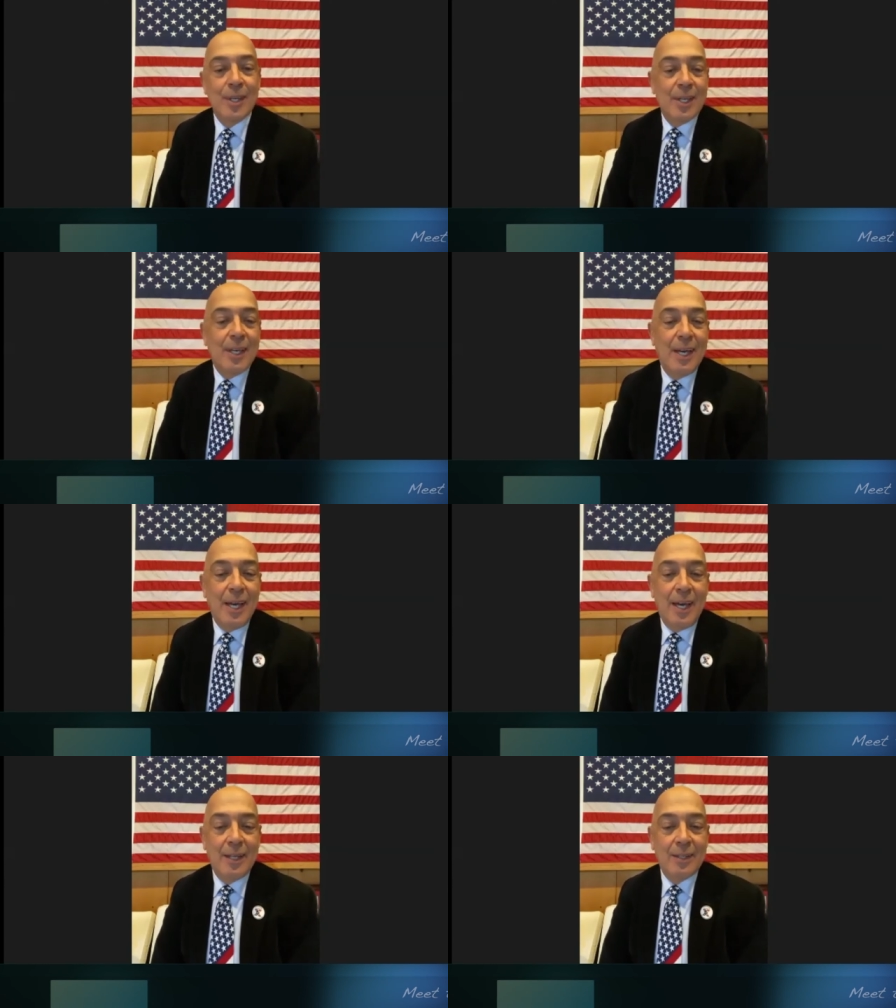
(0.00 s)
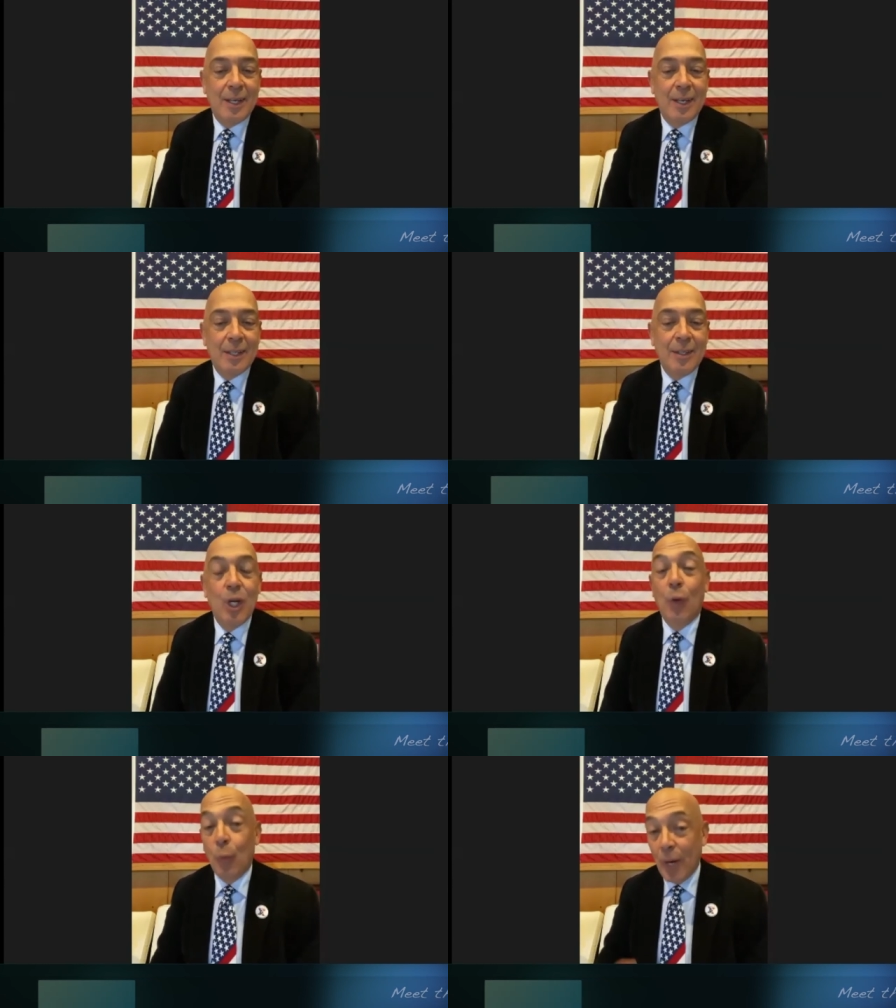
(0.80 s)
and uh, you
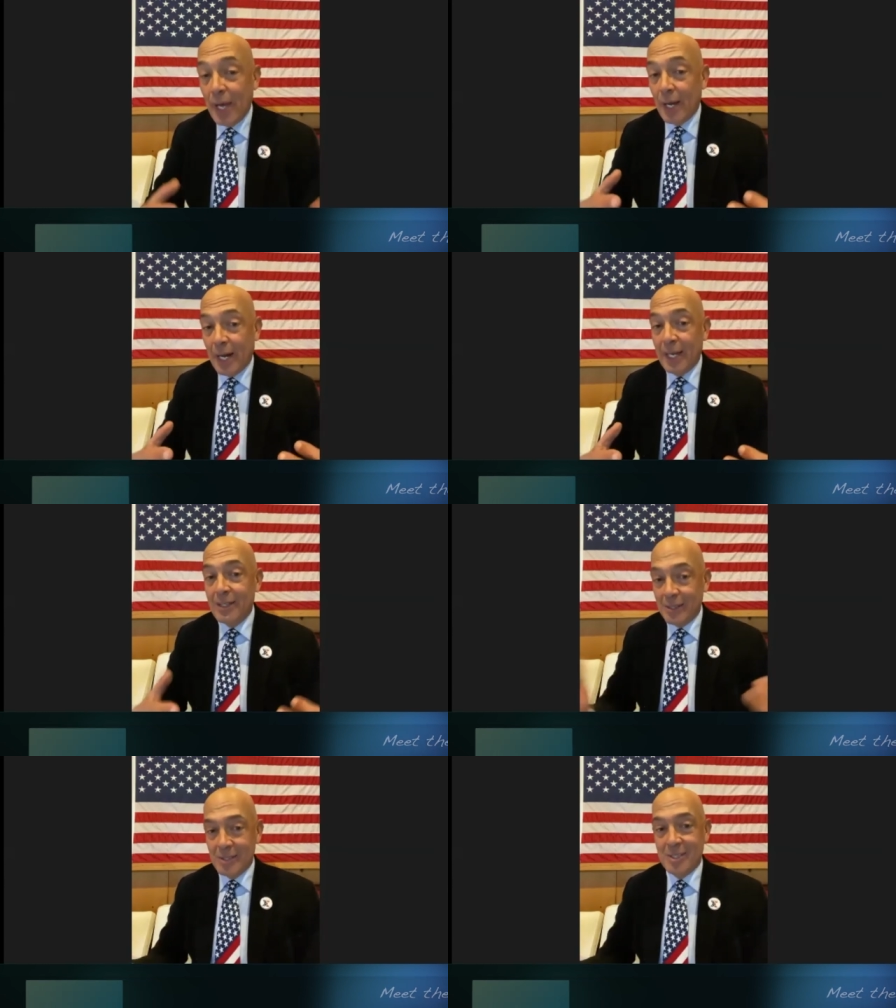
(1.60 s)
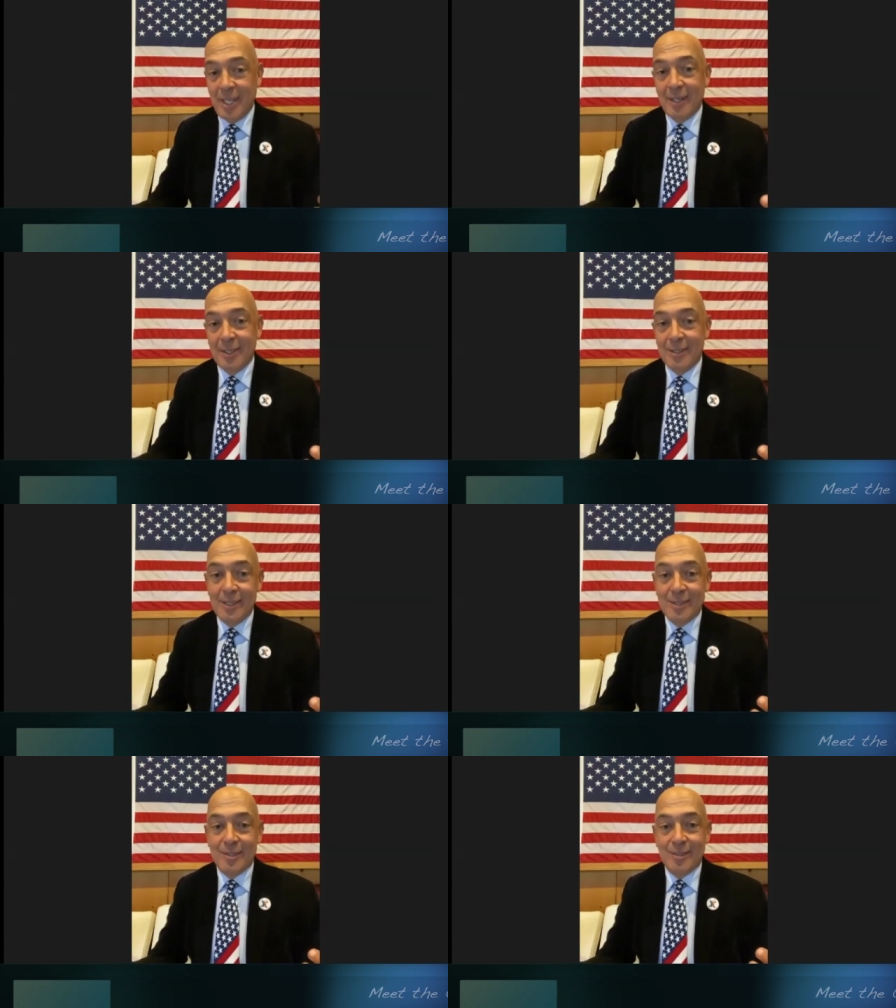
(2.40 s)
know the way I understand it,
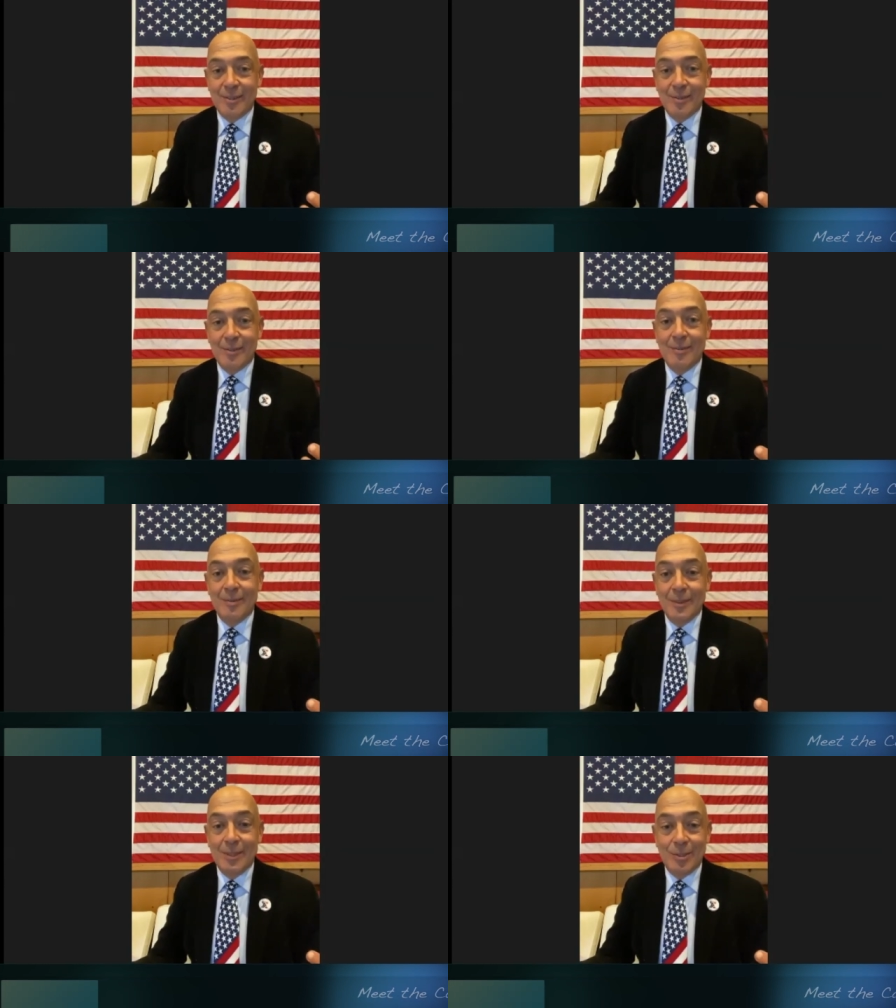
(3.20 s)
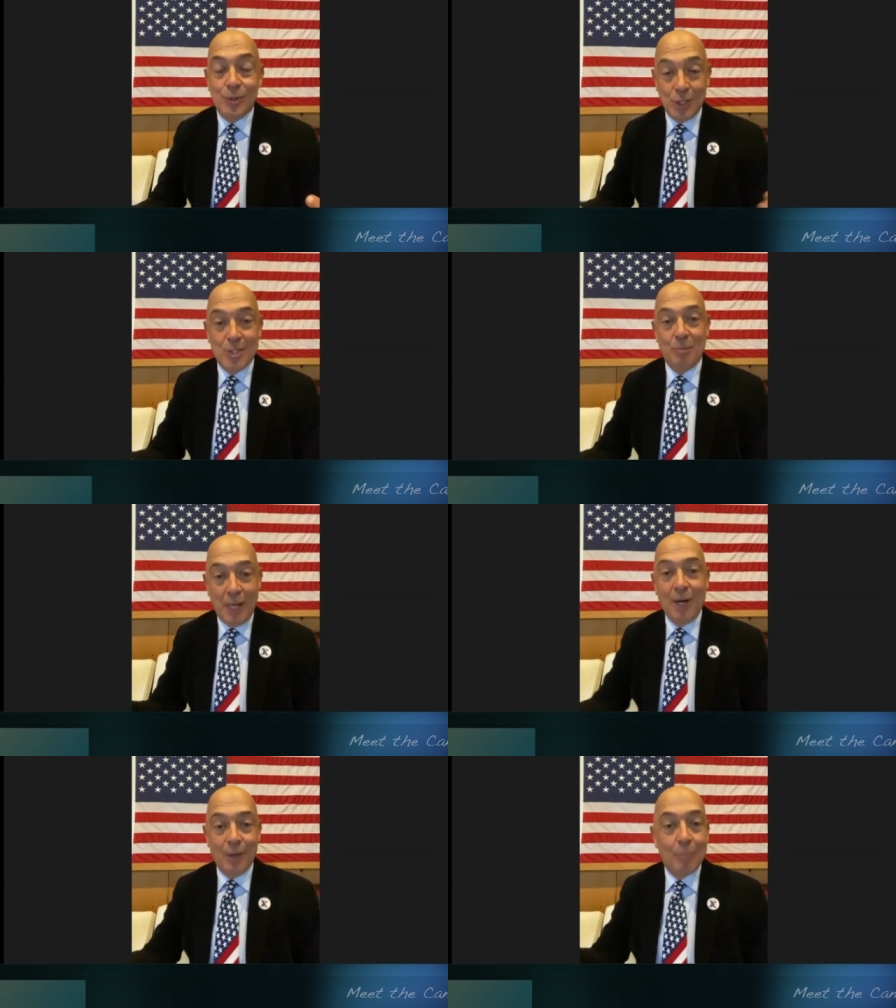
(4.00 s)
it's it's just
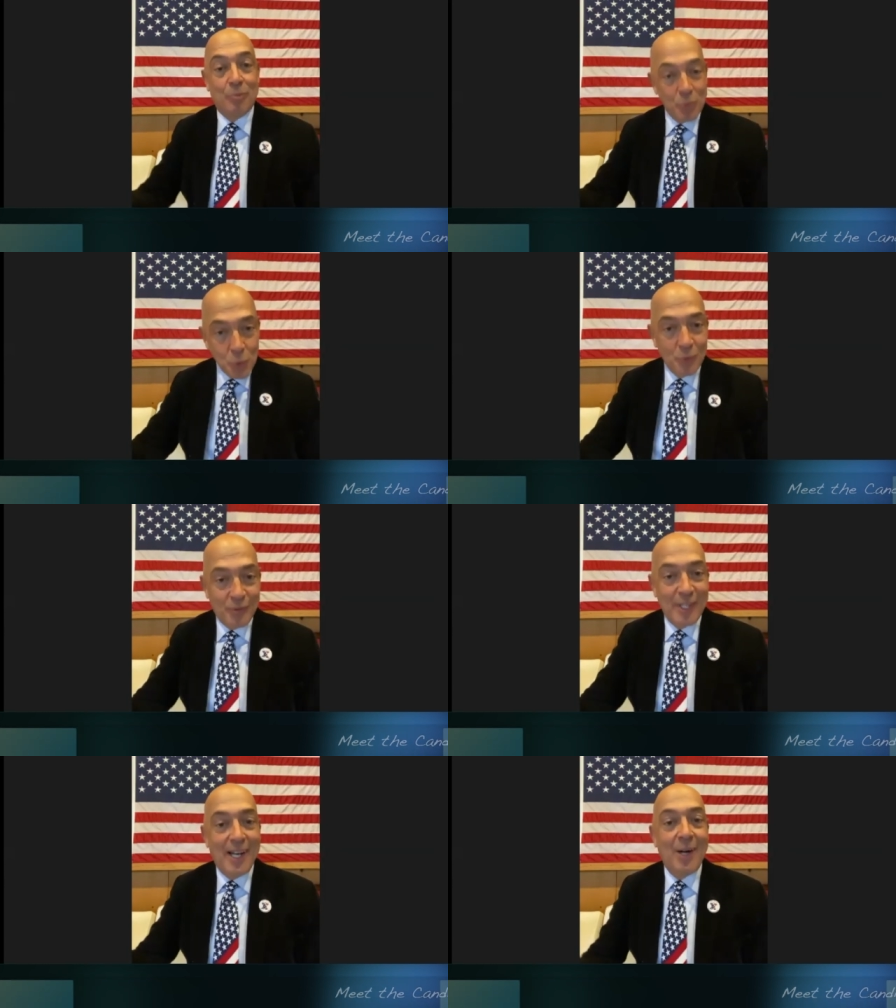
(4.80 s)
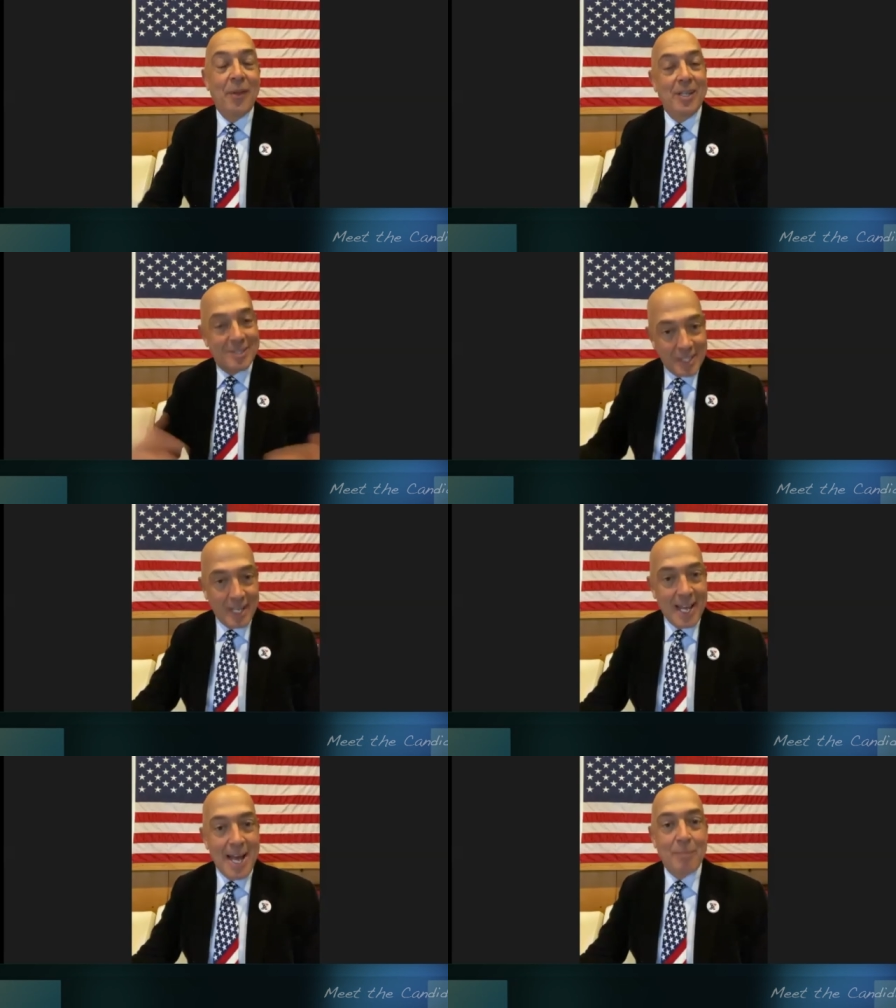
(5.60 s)
about approved now that it's going to
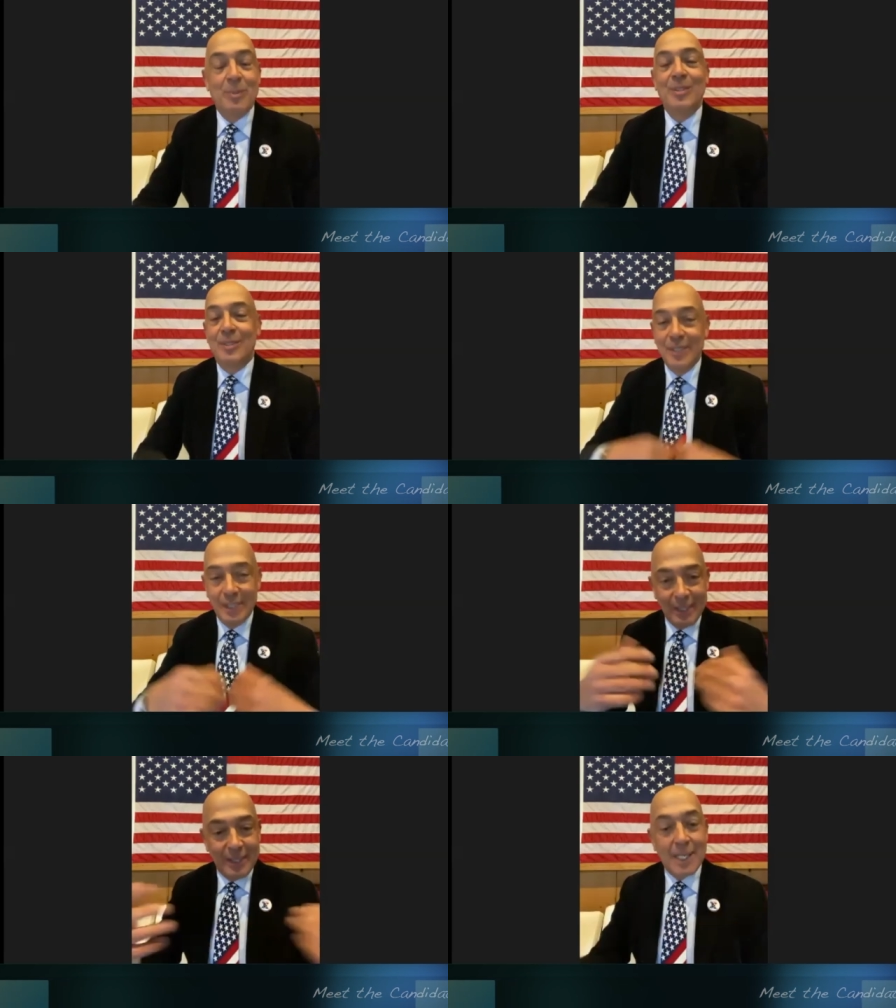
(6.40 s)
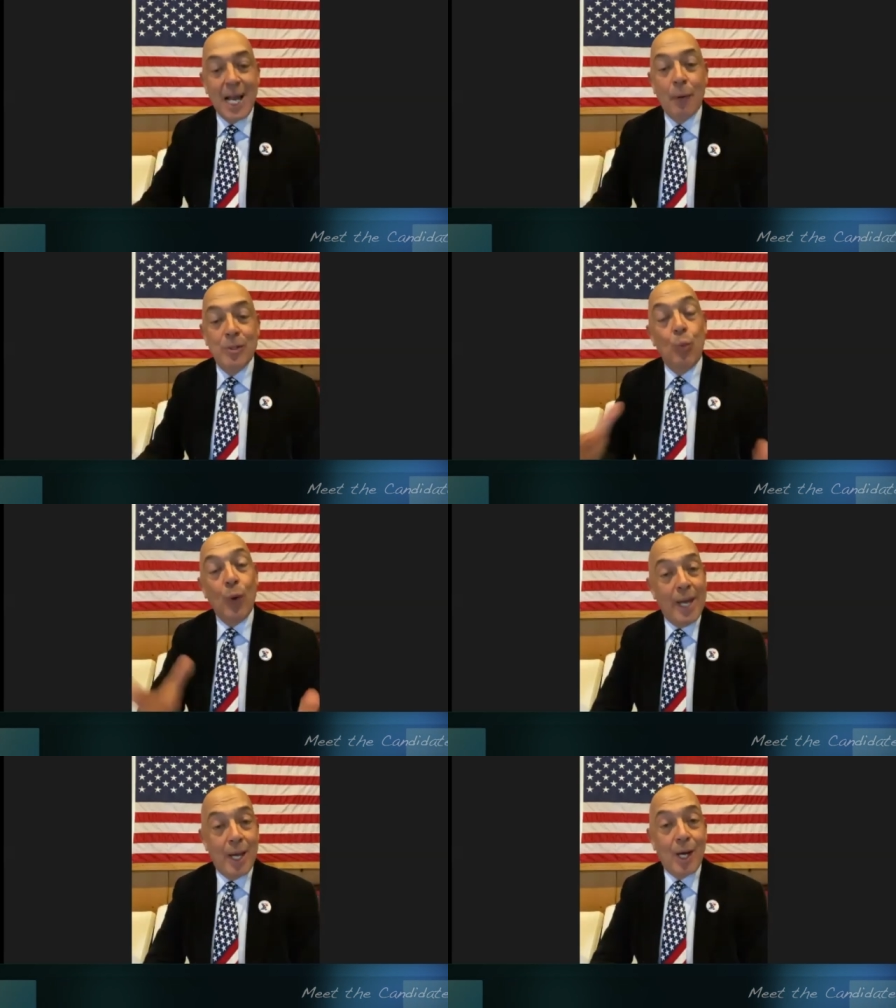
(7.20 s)
happen. Now it's
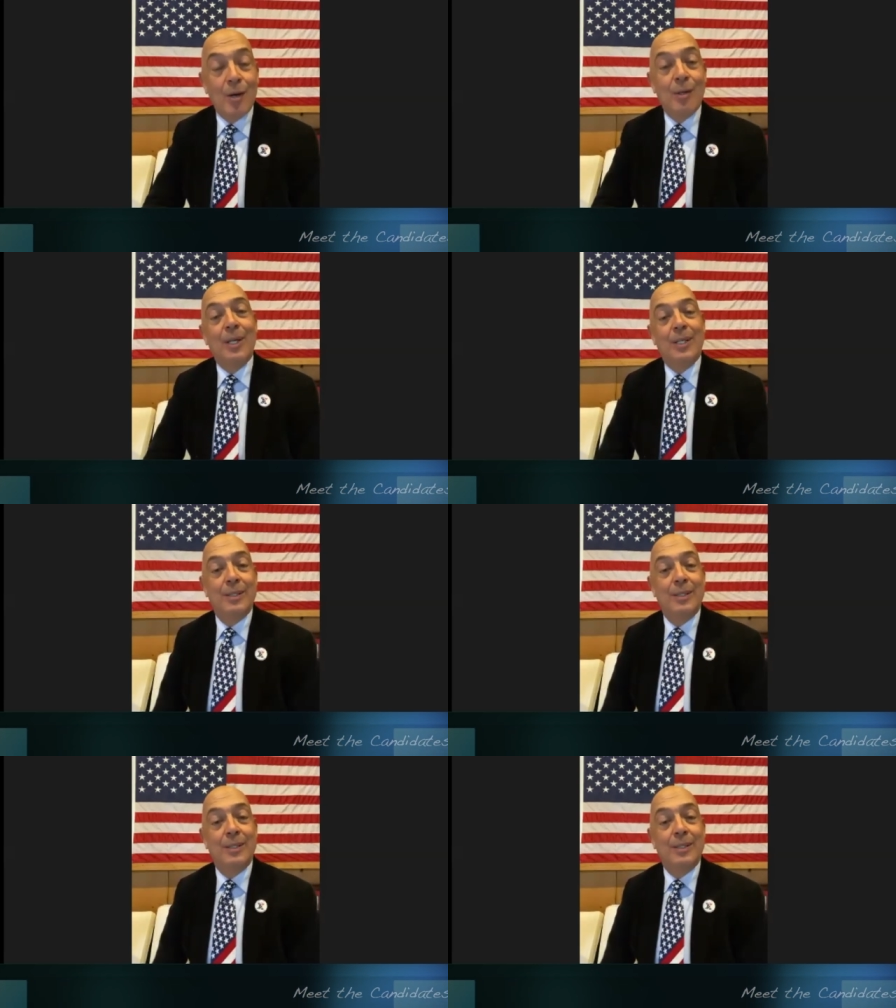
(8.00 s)
where and